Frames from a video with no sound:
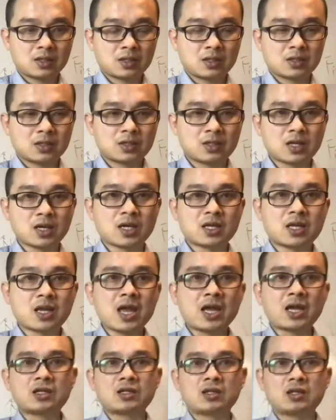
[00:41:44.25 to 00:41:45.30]
The
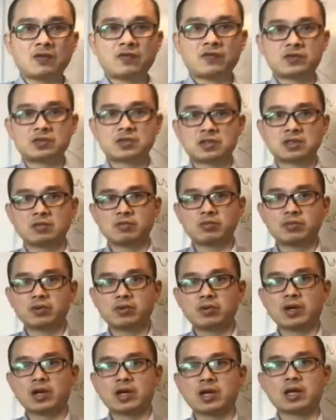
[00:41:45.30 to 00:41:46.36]
negative symbol
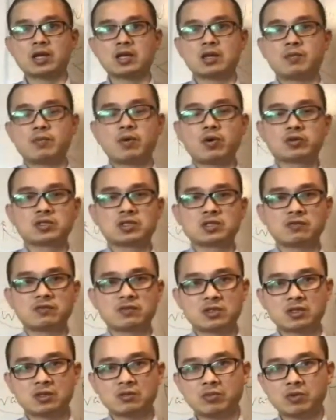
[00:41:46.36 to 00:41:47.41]
and the positive
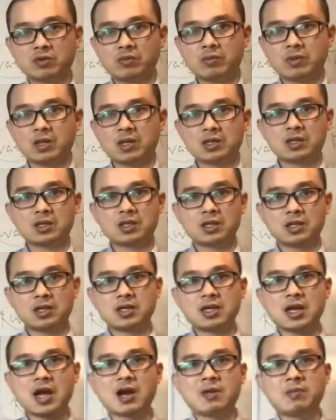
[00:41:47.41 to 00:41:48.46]
symbol mean
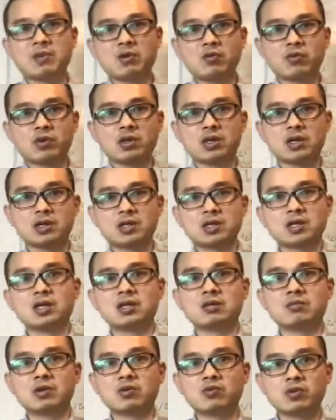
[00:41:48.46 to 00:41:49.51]
yang meridian, yin
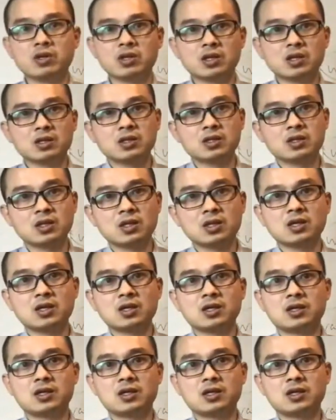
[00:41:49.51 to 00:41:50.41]
meridian in here.